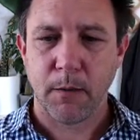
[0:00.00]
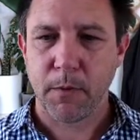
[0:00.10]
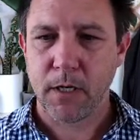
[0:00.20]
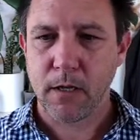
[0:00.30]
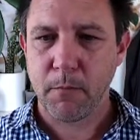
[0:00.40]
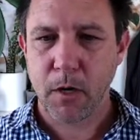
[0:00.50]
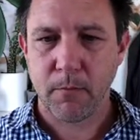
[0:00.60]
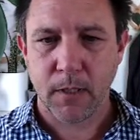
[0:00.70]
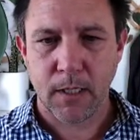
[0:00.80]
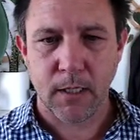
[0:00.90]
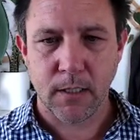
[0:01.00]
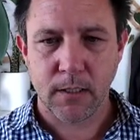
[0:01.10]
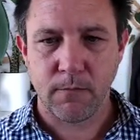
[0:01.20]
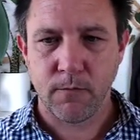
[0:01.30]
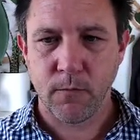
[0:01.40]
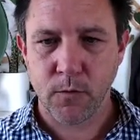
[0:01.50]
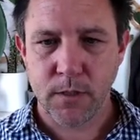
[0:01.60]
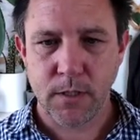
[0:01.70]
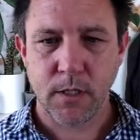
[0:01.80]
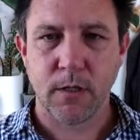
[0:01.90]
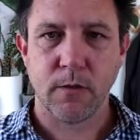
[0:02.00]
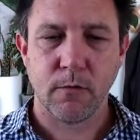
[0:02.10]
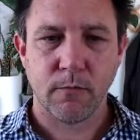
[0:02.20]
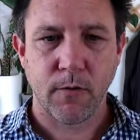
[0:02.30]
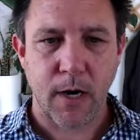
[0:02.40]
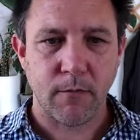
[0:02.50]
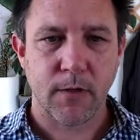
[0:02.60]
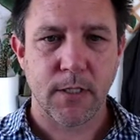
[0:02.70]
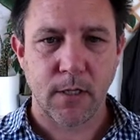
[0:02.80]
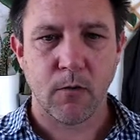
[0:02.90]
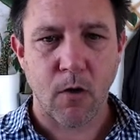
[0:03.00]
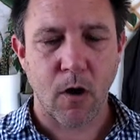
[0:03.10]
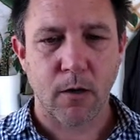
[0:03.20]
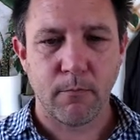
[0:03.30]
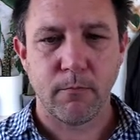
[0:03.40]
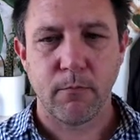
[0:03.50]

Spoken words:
but at the moment it forces you to do it for every single item.